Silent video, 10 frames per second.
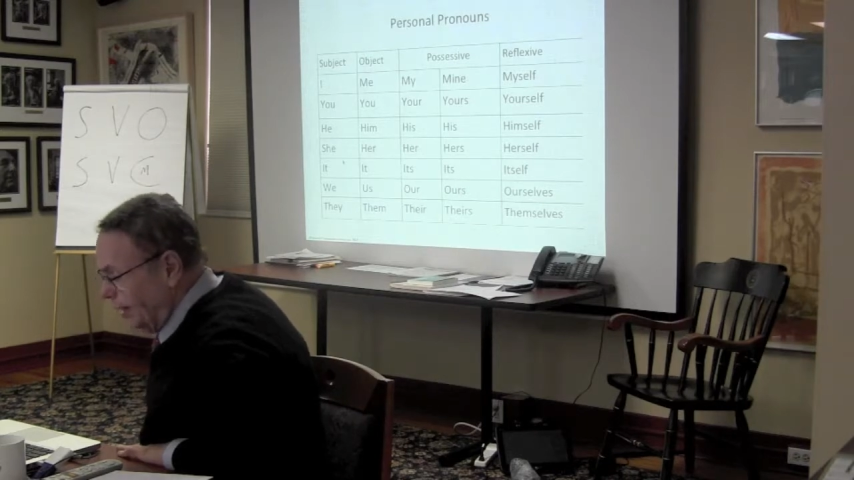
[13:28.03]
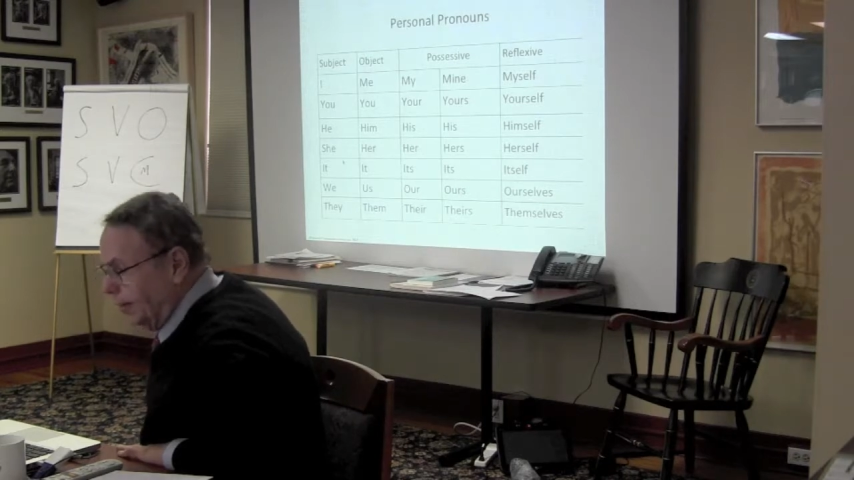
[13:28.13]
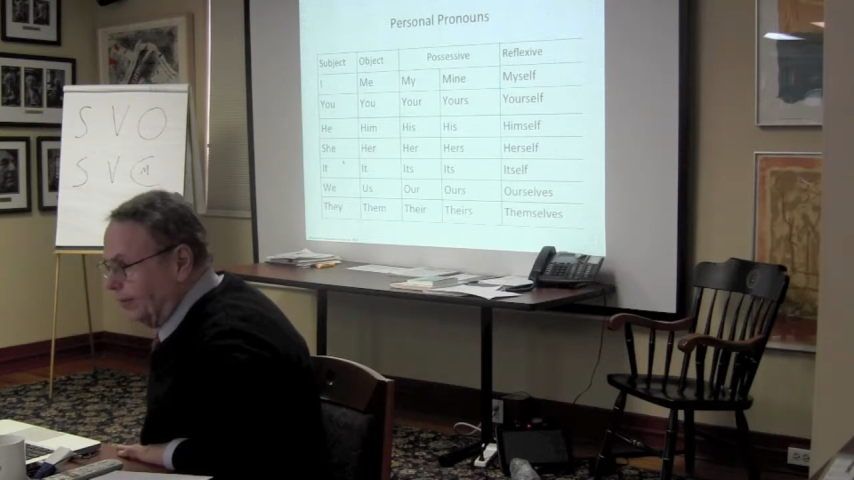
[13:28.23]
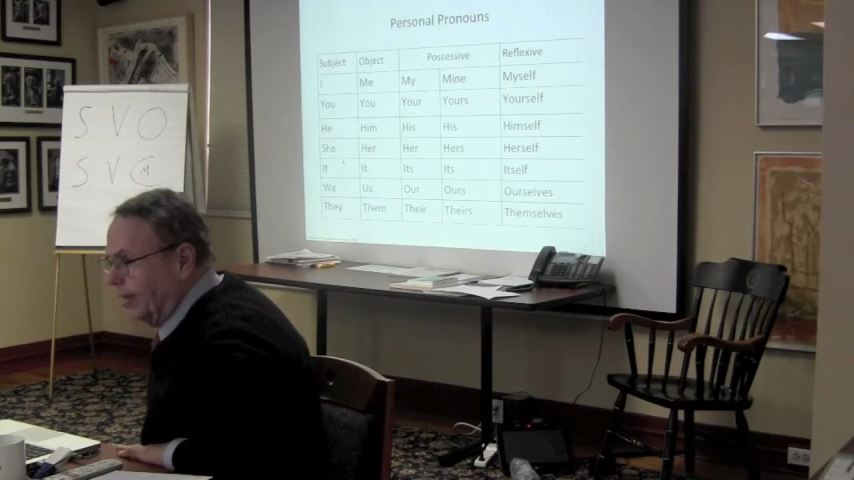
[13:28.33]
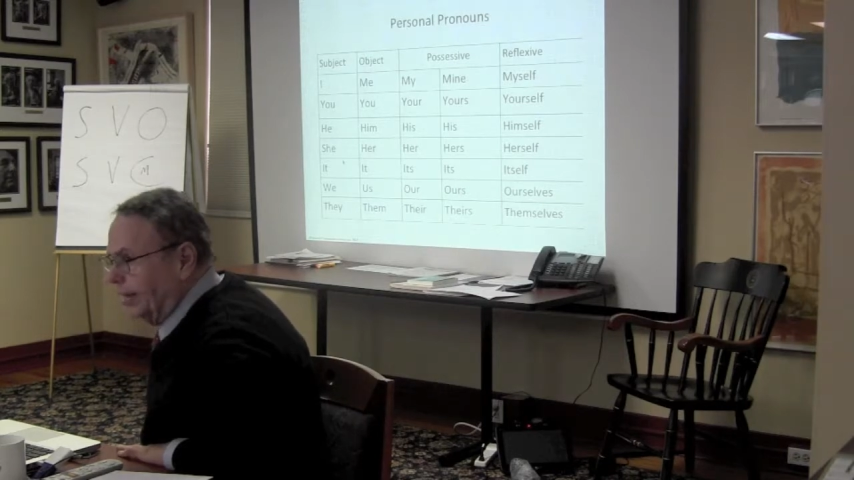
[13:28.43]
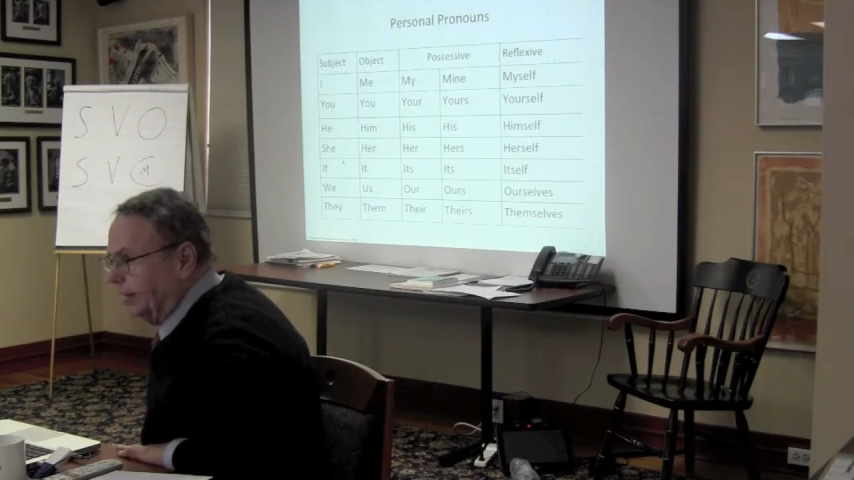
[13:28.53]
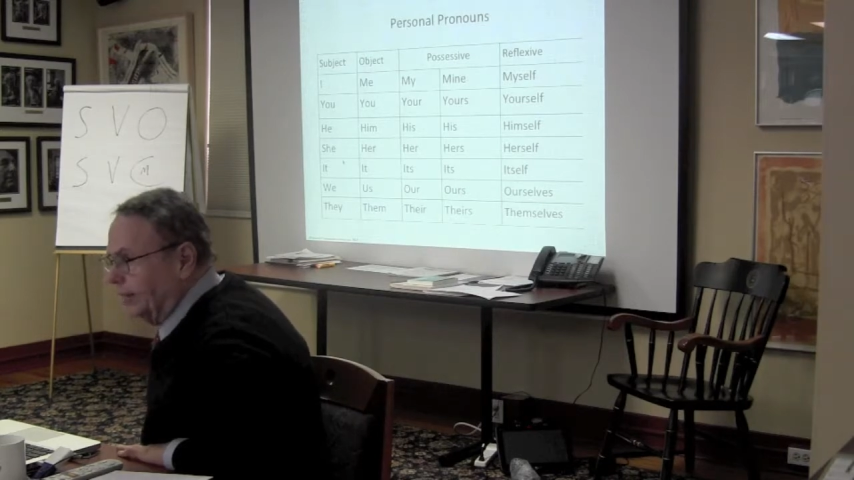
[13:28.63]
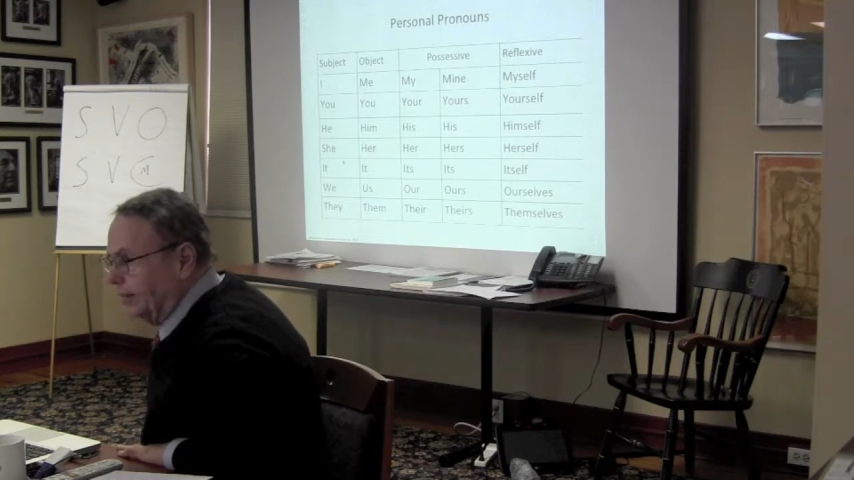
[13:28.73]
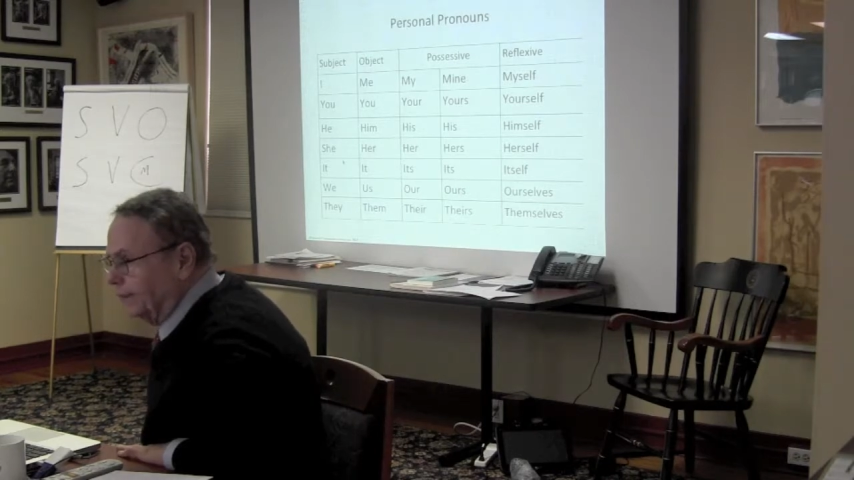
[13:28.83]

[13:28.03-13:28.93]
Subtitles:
now and then